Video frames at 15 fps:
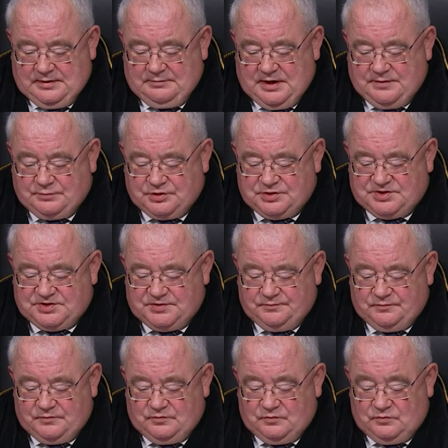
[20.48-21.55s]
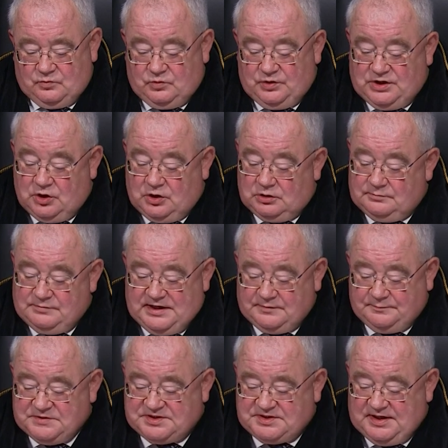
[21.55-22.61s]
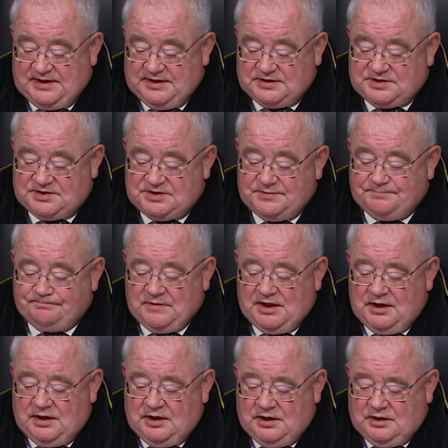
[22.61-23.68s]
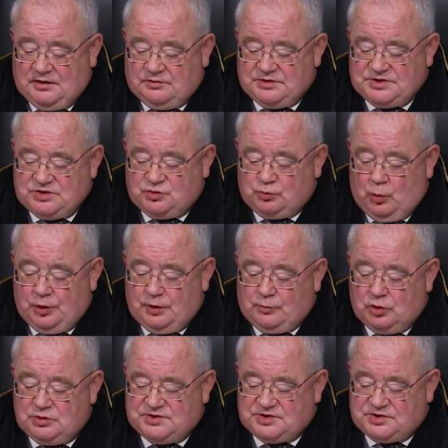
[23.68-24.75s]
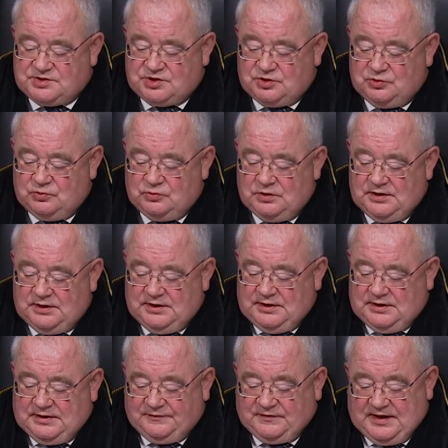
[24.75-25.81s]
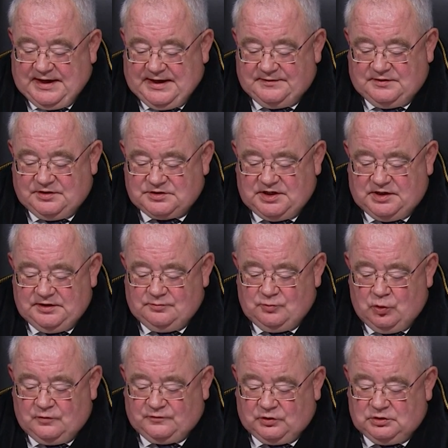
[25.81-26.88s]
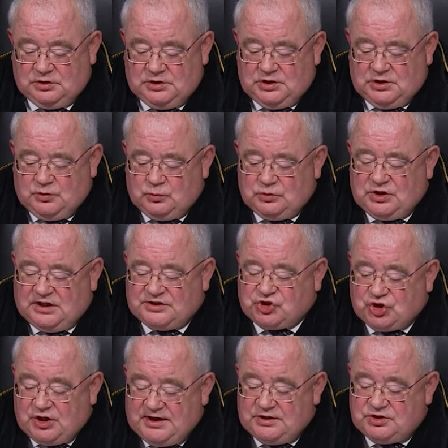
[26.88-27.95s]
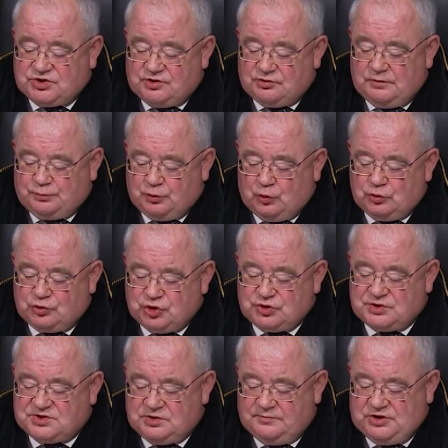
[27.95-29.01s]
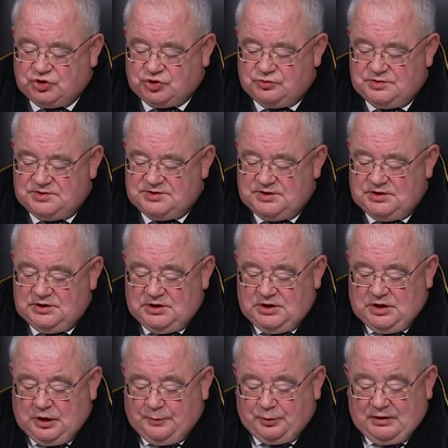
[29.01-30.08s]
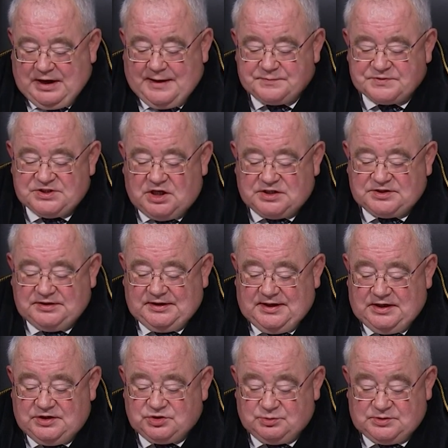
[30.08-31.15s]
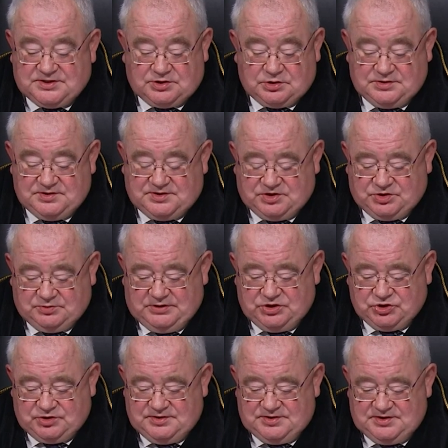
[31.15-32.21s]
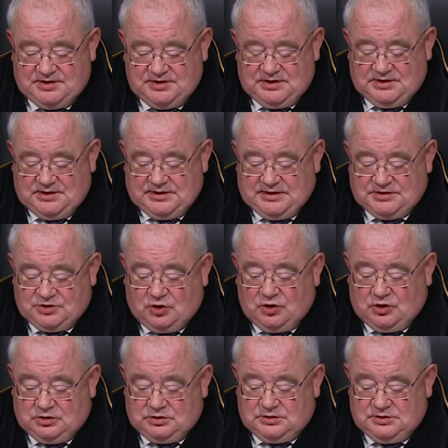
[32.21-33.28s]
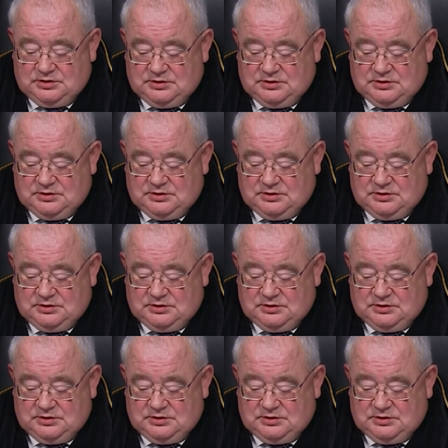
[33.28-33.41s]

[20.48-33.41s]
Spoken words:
Members, we all make mistakes. There isn't one amongst us who, if they had their time over, would not change their approach to some issues, or perhaps not engage with certain situations at all.